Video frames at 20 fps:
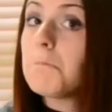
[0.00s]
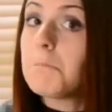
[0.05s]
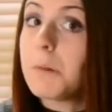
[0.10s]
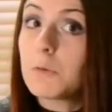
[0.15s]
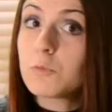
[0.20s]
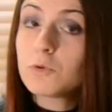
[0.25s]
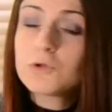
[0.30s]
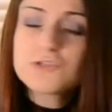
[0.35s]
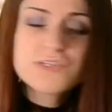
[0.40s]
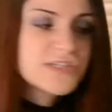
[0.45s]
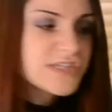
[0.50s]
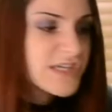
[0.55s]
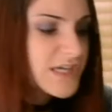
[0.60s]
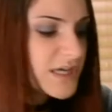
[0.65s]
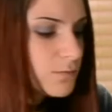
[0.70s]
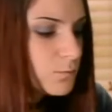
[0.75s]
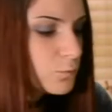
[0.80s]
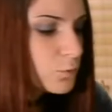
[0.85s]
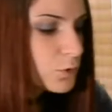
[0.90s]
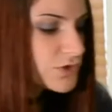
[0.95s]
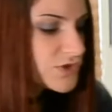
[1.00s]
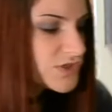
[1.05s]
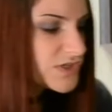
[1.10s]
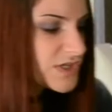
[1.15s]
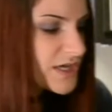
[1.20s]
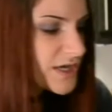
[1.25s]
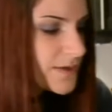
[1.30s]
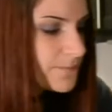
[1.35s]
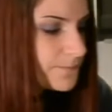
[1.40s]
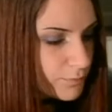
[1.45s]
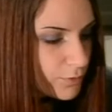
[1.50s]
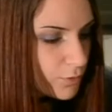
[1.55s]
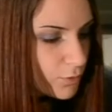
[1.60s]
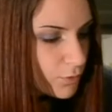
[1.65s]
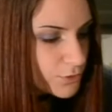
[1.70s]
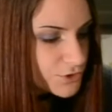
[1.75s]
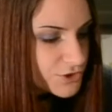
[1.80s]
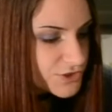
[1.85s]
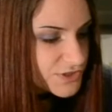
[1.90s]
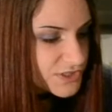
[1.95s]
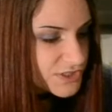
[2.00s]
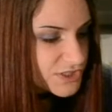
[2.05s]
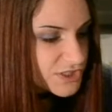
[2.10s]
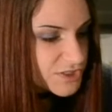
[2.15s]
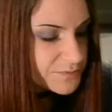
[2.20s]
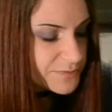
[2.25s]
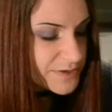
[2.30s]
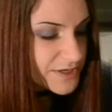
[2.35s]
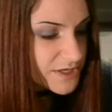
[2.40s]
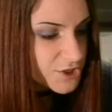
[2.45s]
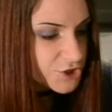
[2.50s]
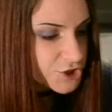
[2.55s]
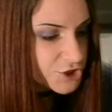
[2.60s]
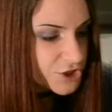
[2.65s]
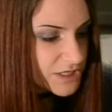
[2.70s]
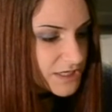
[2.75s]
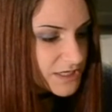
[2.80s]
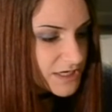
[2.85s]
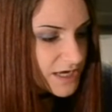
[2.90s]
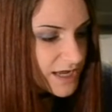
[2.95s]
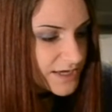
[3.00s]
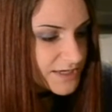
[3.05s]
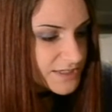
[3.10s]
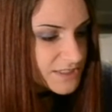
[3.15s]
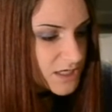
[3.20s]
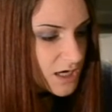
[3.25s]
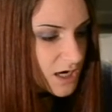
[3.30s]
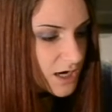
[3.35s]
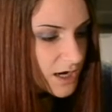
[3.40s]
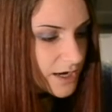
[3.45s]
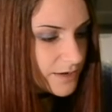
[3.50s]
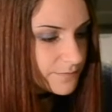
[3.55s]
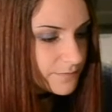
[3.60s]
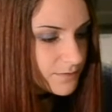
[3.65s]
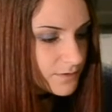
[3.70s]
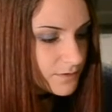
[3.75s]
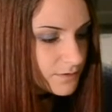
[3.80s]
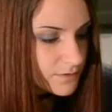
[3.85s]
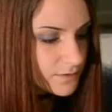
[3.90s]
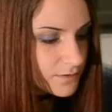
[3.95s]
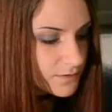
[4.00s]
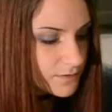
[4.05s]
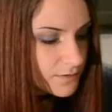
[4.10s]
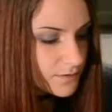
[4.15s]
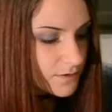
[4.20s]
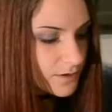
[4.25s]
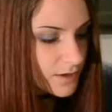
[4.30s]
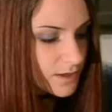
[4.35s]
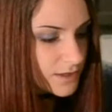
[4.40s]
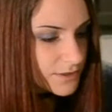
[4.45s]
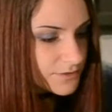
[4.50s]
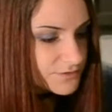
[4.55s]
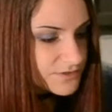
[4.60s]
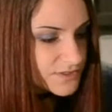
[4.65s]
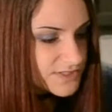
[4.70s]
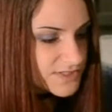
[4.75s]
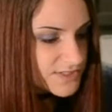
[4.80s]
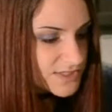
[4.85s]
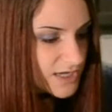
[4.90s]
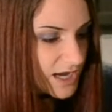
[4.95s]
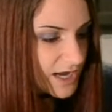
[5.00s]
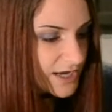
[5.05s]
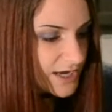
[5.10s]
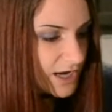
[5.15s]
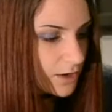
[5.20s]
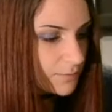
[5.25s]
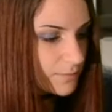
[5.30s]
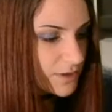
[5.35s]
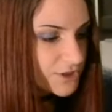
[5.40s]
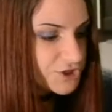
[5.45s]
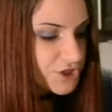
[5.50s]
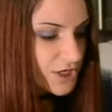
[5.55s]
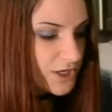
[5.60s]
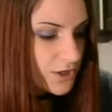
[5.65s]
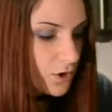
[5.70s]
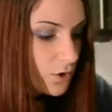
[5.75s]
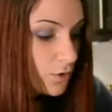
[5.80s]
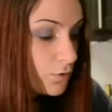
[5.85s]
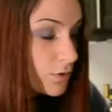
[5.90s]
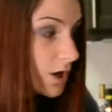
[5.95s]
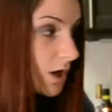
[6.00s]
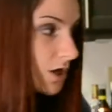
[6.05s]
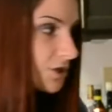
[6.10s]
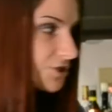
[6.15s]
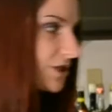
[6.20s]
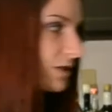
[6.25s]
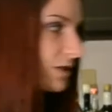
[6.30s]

But we'll see, Pour just a smidge in at a time. And I'll decide how much oh gosh,